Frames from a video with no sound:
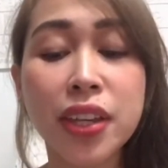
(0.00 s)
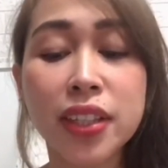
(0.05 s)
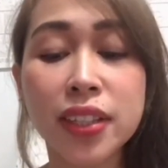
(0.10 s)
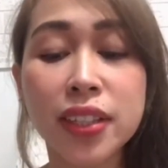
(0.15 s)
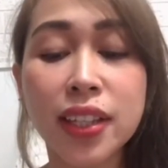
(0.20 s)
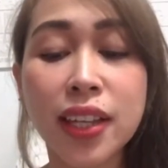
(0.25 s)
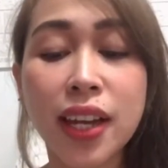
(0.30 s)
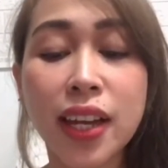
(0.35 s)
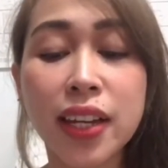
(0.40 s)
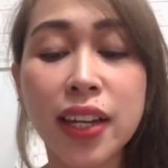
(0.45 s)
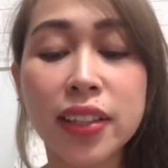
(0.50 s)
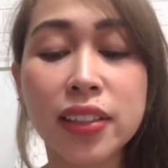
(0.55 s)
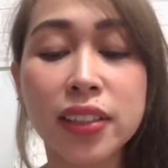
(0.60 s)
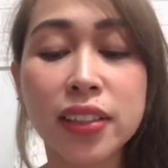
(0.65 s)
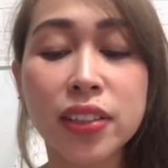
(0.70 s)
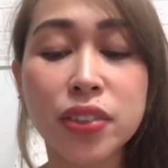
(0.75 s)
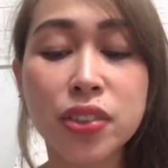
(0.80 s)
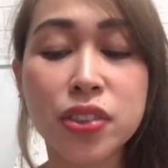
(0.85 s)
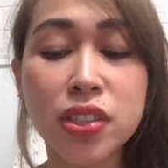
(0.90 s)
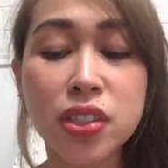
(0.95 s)
and guide the
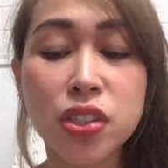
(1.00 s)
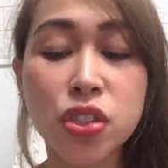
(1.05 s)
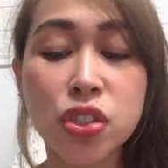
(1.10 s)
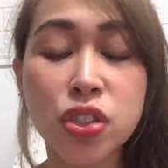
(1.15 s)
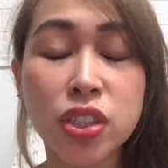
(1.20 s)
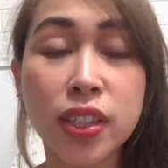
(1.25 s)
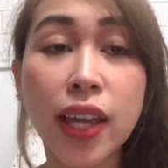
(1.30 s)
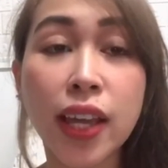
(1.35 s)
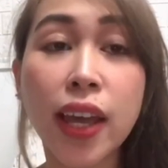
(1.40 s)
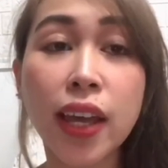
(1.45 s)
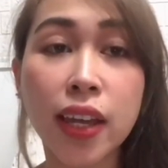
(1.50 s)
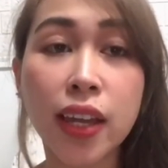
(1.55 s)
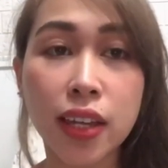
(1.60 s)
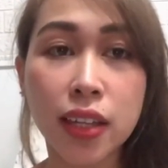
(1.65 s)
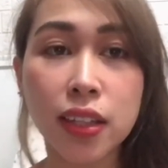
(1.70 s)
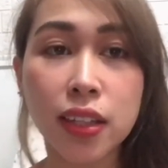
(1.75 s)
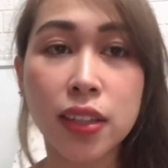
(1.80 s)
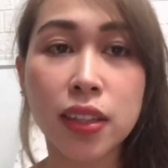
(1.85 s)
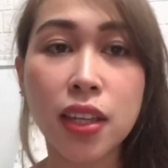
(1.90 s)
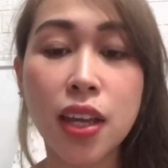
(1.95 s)
transition
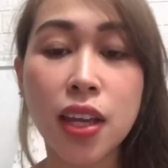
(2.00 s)
ahead.